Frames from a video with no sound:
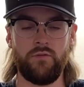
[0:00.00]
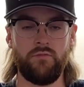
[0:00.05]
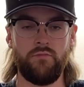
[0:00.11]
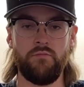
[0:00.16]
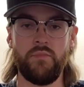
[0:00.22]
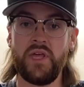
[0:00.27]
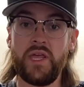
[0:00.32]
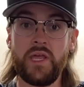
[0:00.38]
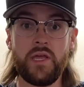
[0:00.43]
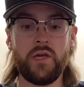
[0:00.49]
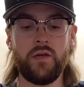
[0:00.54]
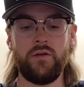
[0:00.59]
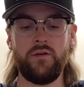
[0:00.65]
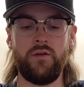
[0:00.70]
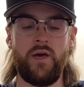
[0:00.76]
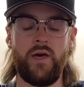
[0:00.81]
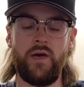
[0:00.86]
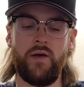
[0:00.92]
me.
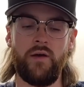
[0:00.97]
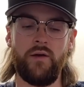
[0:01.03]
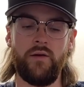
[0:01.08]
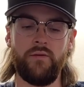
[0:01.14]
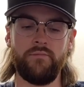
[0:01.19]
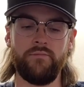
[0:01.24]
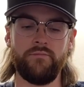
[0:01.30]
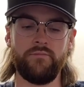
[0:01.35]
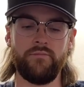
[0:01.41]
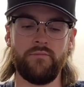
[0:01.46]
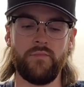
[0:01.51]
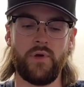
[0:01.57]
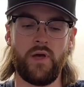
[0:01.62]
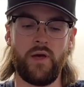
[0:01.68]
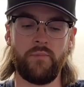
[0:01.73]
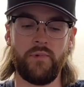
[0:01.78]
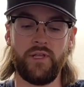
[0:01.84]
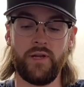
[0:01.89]

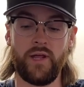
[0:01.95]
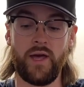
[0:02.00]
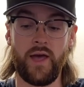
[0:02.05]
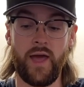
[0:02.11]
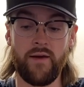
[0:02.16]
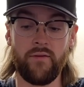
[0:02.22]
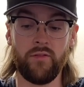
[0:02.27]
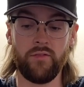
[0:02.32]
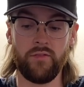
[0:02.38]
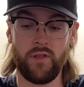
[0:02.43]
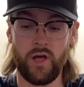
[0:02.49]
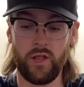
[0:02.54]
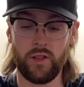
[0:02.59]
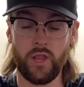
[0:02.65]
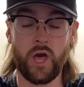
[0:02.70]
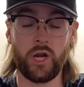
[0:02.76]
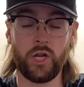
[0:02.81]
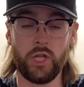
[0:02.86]
I mean, I have a
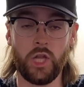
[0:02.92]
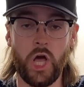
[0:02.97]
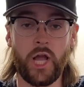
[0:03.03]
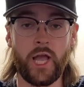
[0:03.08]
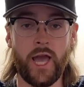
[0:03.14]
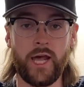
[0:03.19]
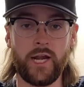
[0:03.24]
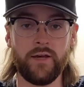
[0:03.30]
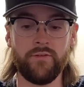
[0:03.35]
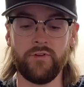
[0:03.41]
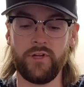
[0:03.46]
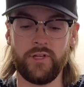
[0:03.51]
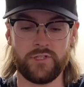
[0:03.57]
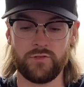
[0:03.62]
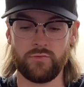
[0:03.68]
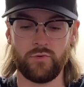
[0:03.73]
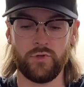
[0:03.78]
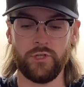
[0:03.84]
lot of luck out of it.
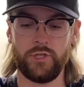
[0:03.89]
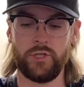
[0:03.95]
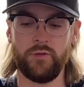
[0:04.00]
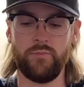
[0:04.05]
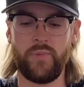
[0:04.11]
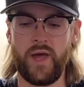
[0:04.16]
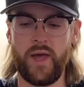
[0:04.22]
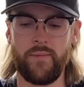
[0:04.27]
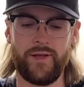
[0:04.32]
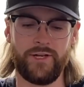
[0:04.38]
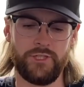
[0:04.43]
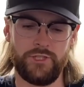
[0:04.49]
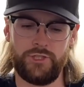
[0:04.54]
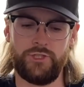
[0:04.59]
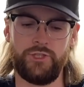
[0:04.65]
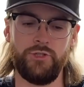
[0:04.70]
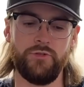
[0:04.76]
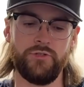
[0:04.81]
It's a really good pipe. I
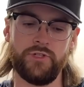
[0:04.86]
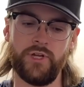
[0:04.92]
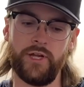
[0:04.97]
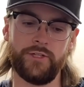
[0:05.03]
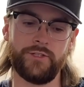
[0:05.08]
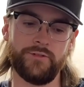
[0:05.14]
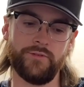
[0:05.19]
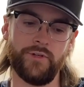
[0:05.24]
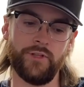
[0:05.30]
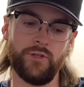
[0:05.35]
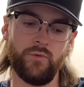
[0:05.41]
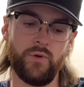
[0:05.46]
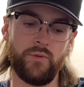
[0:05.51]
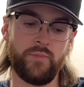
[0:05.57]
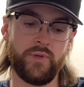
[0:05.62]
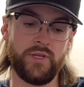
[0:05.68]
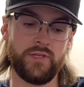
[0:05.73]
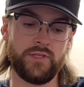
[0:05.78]
just choose not to run the
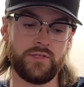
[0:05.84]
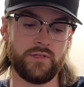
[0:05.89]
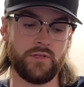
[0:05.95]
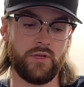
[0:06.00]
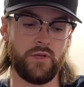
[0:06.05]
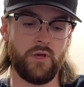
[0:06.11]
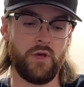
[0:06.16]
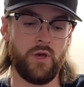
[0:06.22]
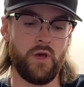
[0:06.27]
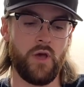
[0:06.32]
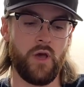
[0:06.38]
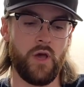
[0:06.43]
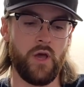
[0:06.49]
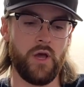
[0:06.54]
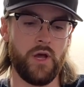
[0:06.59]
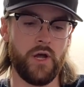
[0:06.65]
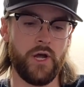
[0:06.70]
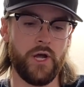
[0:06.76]
one piece.
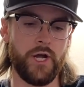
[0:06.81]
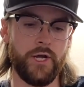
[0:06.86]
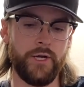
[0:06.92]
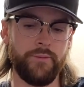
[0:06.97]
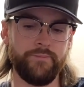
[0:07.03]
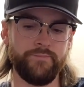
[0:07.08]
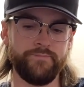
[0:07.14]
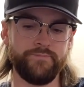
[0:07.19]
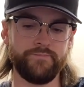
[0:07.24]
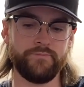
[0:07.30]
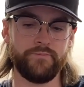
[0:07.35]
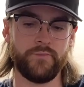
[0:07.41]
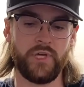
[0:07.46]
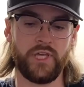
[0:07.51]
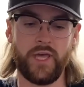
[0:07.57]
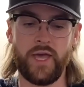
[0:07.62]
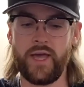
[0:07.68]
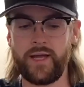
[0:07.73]

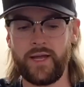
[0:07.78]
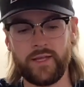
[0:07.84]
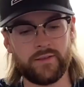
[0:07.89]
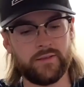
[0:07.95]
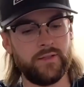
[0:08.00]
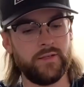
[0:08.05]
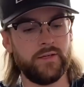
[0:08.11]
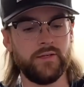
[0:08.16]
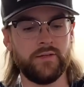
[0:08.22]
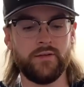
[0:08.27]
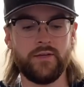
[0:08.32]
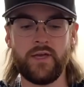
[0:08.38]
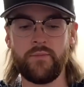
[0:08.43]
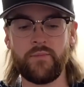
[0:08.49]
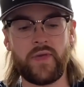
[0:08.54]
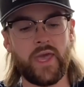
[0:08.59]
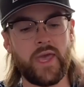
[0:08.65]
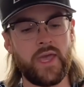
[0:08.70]
But yeah, I got the
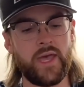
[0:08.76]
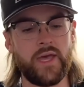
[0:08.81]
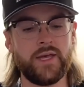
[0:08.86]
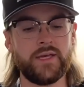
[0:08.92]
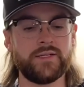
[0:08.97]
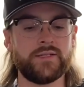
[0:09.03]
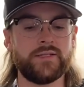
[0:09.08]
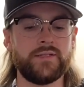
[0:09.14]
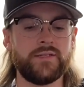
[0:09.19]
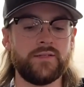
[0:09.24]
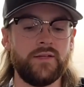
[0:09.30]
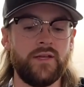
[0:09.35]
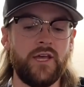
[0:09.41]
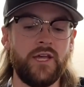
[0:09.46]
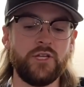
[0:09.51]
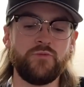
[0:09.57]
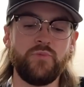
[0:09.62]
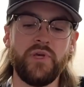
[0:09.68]
MKS
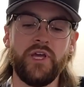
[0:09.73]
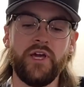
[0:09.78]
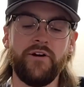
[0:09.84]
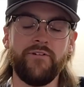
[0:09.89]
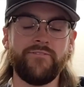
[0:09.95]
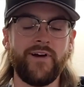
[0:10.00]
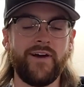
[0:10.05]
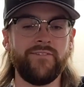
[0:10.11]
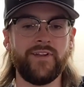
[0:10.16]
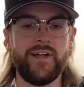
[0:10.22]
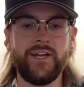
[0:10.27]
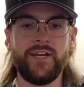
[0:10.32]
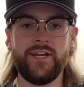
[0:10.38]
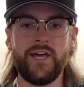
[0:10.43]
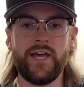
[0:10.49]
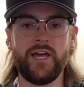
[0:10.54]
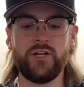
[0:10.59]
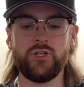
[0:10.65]
HBL
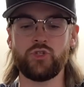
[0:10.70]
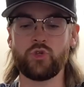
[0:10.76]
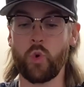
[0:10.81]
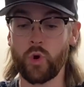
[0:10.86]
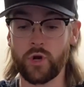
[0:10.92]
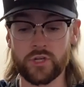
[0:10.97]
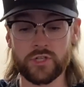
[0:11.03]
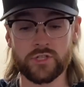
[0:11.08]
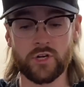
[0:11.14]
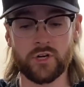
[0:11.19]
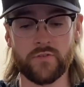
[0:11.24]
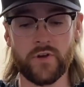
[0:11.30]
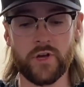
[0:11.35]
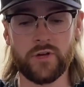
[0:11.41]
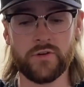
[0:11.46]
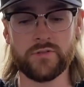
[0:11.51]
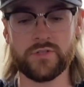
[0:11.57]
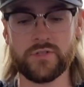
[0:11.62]
599 torque
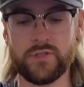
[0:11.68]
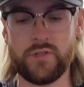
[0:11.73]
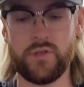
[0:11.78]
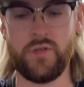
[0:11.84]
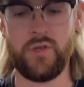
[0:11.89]
servos